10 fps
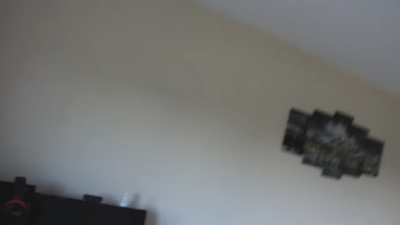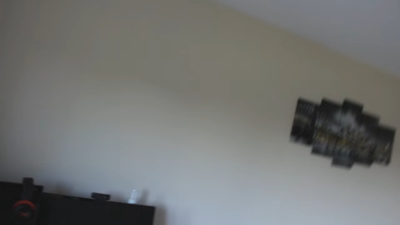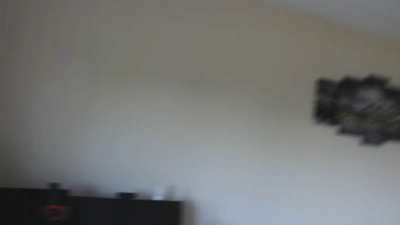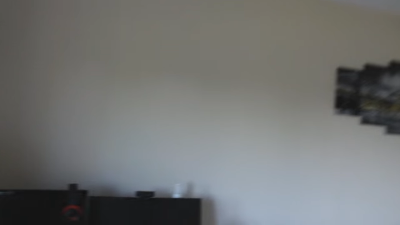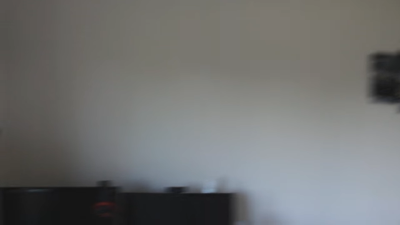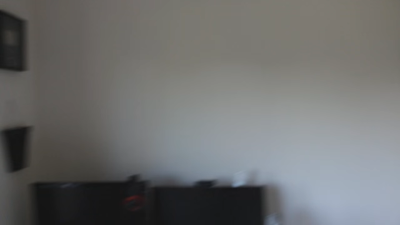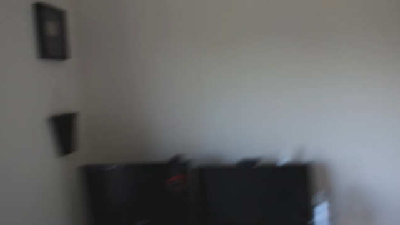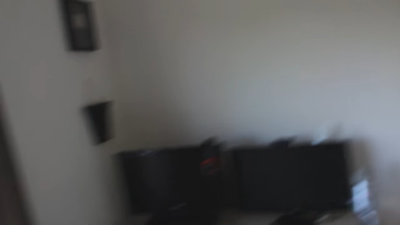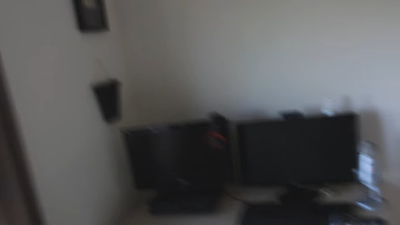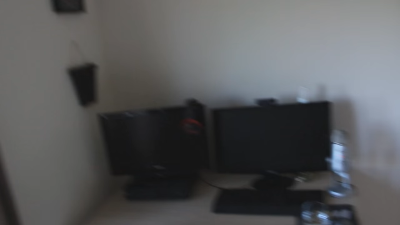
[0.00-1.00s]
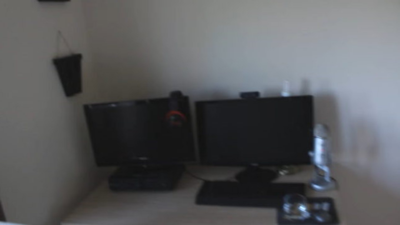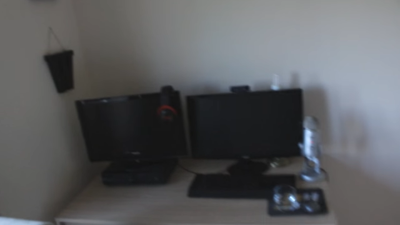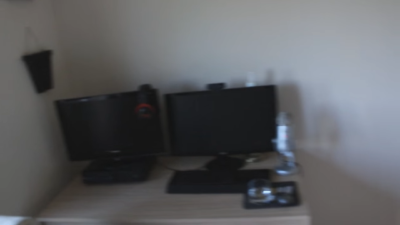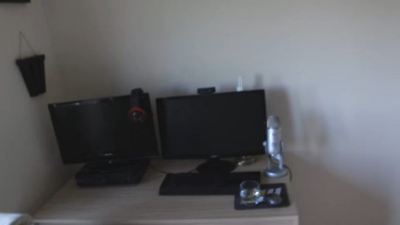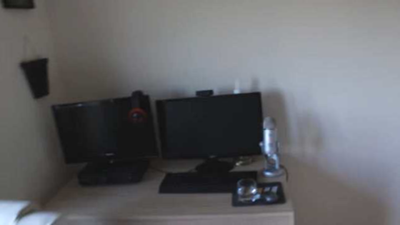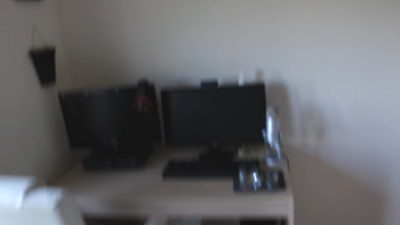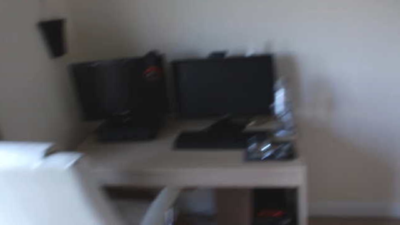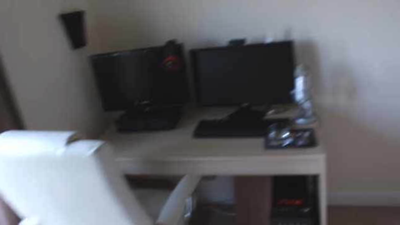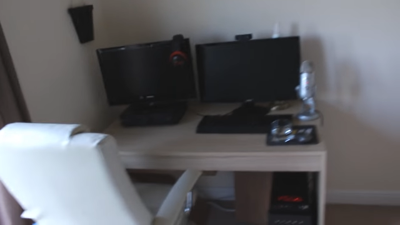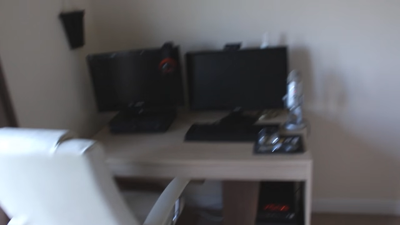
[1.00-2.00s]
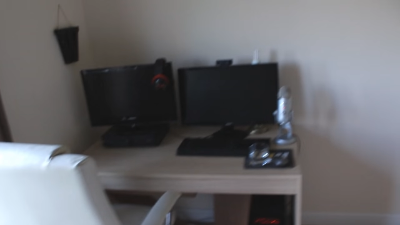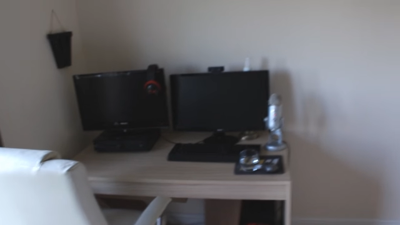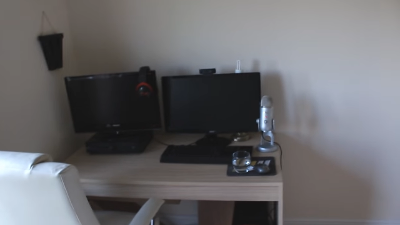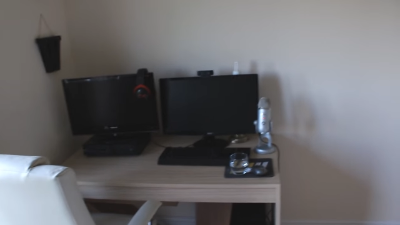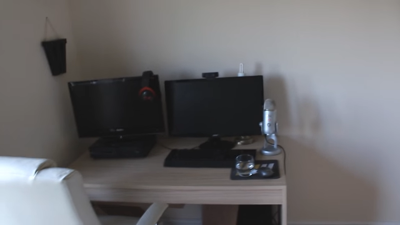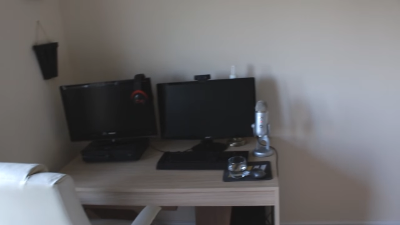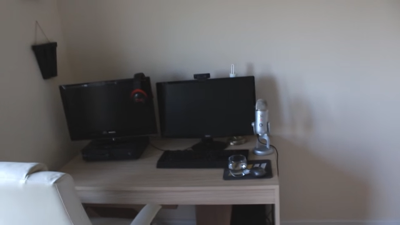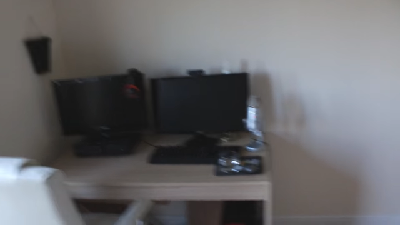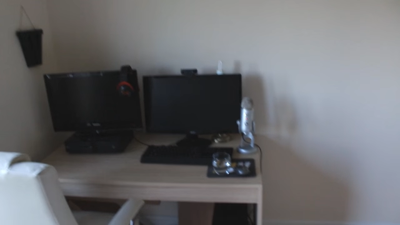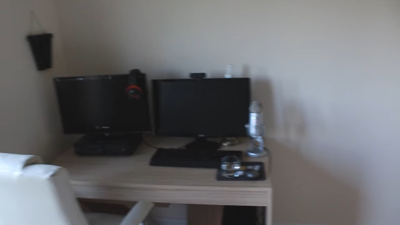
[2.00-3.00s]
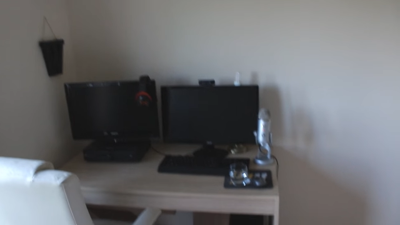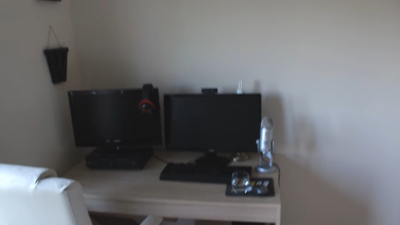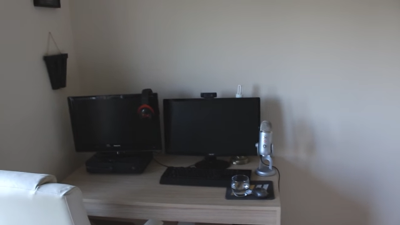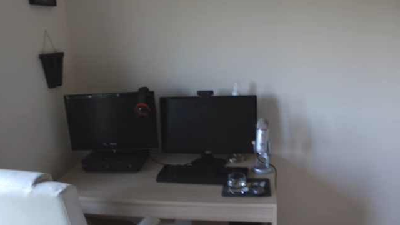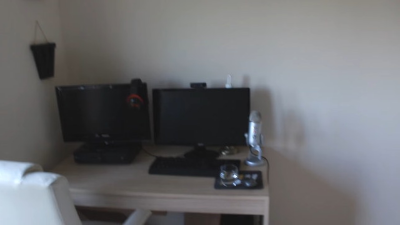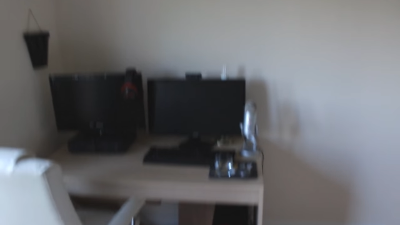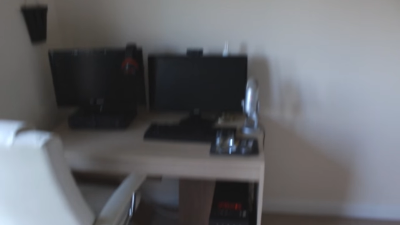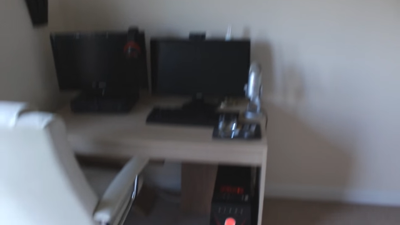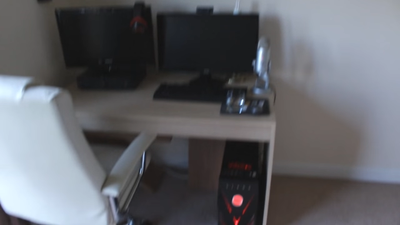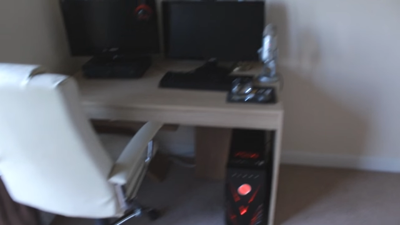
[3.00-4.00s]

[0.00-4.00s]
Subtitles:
[unreadable: no face in view]